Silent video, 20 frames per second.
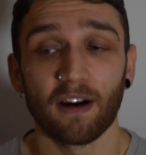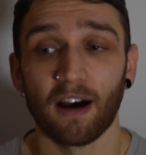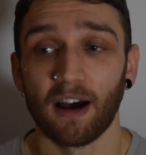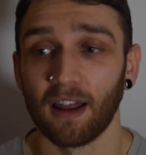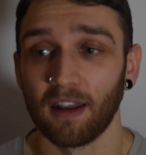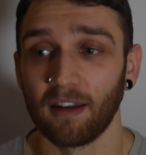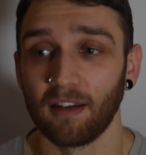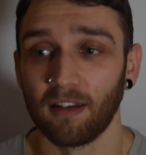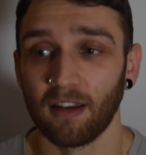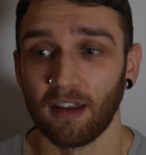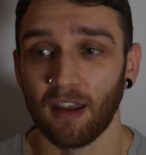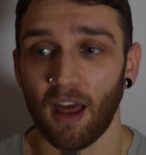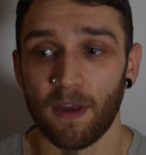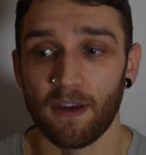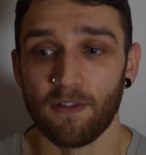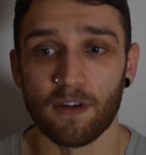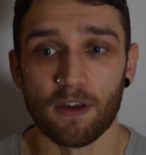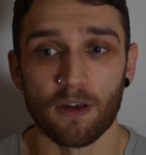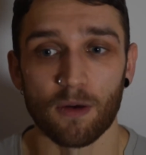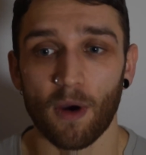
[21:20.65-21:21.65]
And
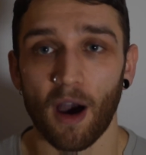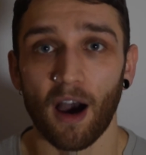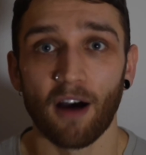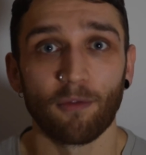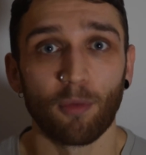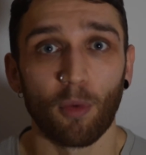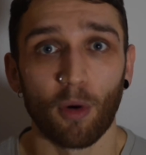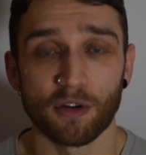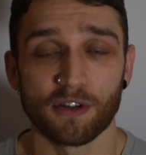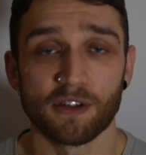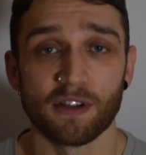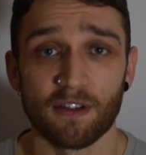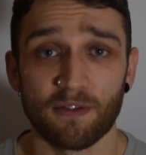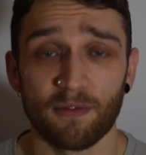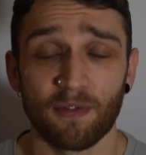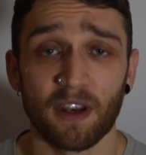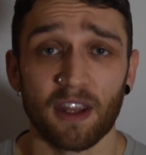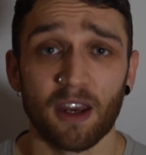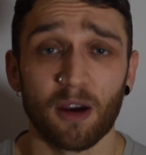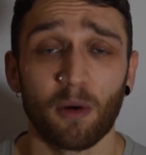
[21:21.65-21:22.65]
if you have watched this
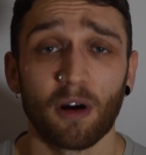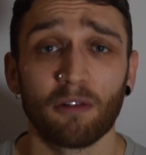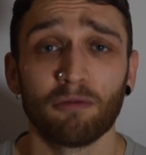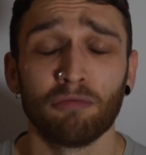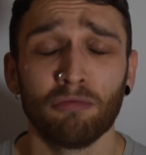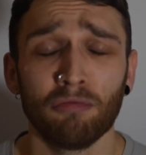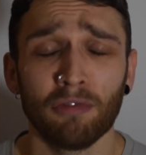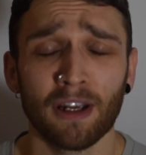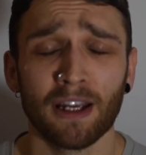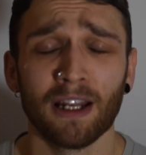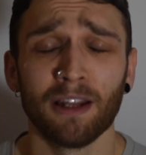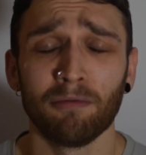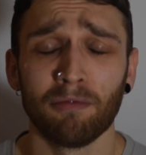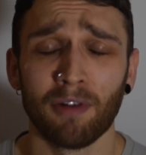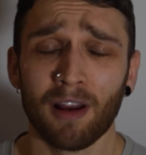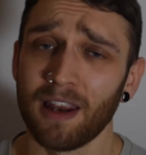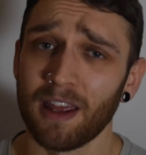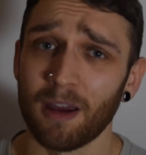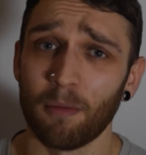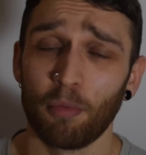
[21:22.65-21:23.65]
video, I really,
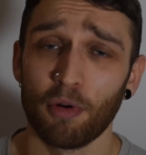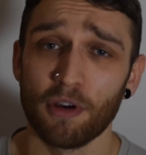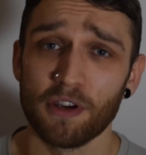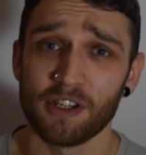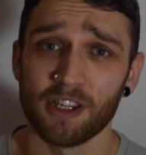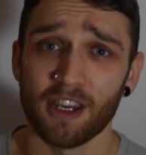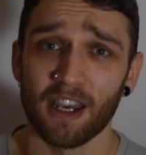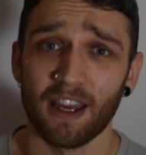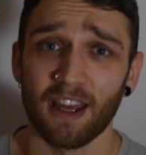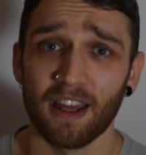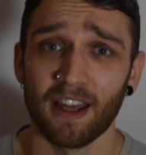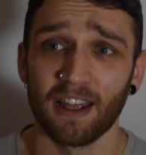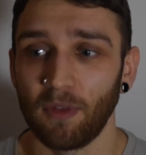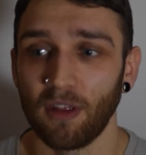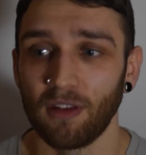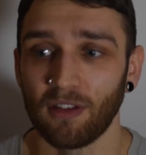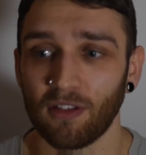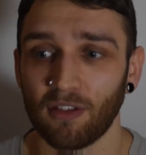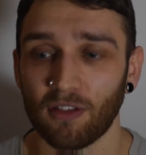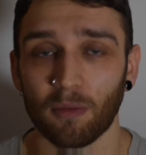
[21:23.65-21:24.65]
really appreciate it.
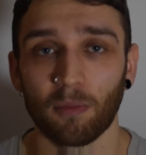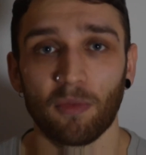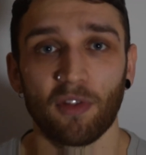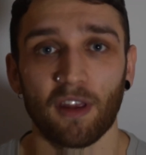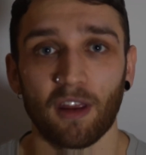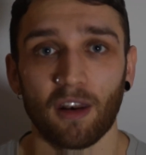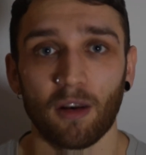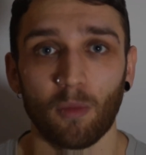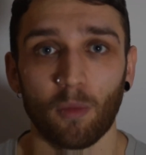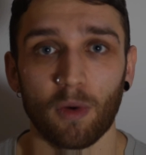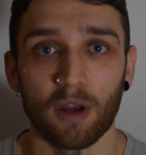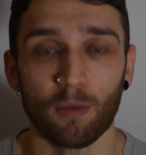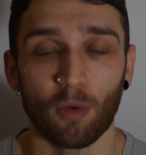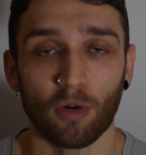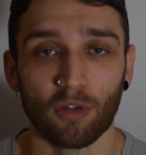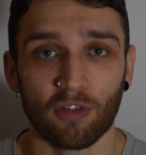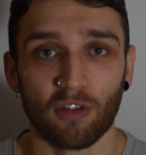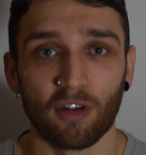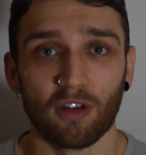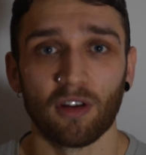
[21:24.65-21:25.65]
This is something we
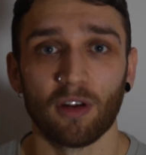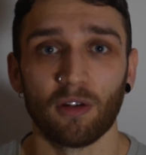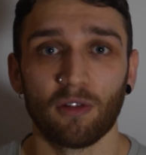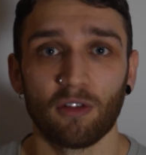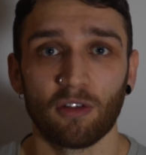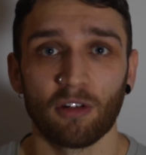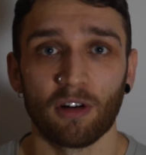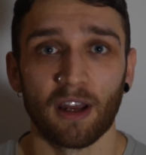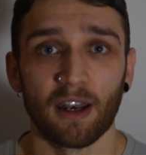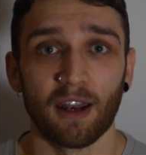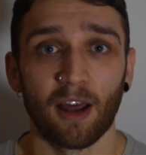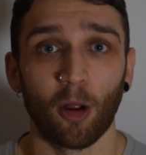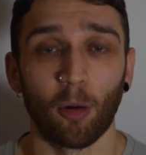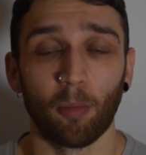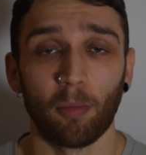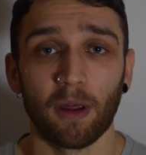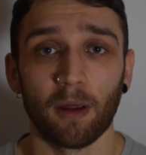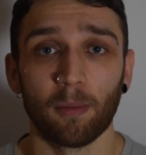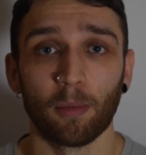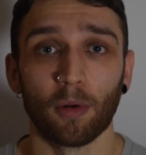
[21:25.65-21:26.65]
want to do to try and help
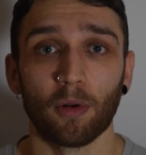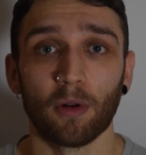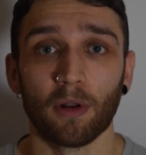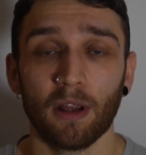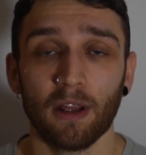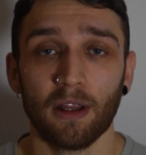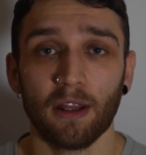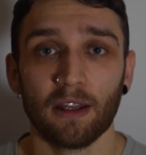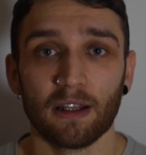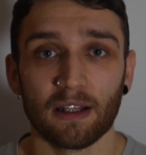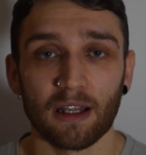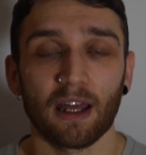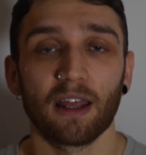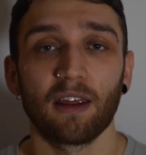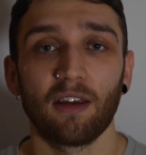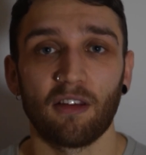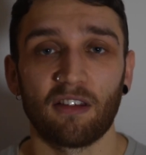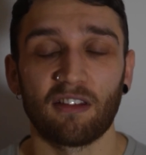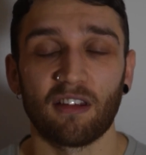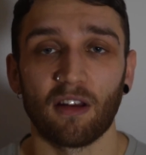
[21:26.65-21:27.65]
people like
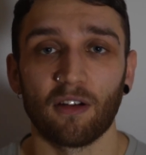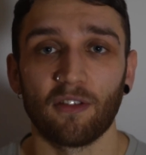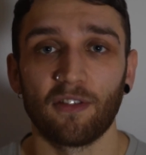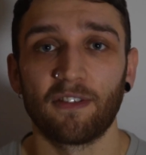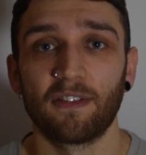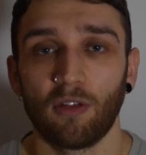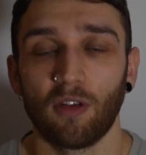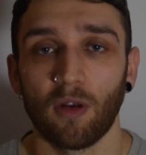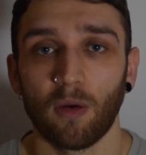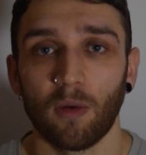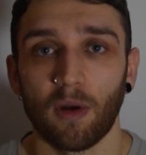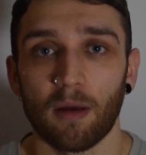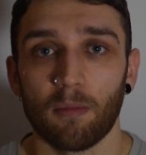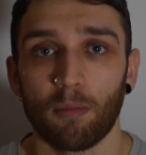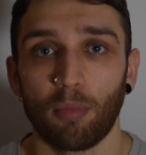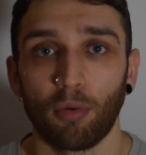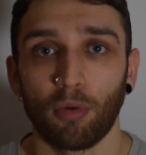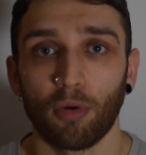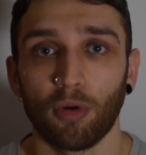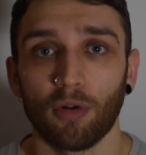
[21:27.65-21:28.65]
yourself to
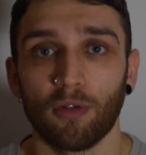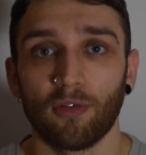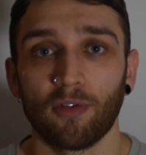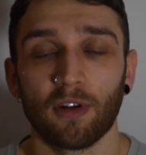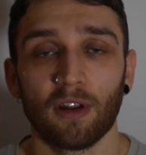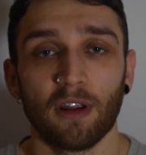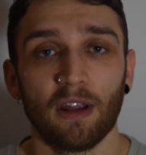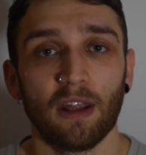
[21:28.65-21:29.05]
improve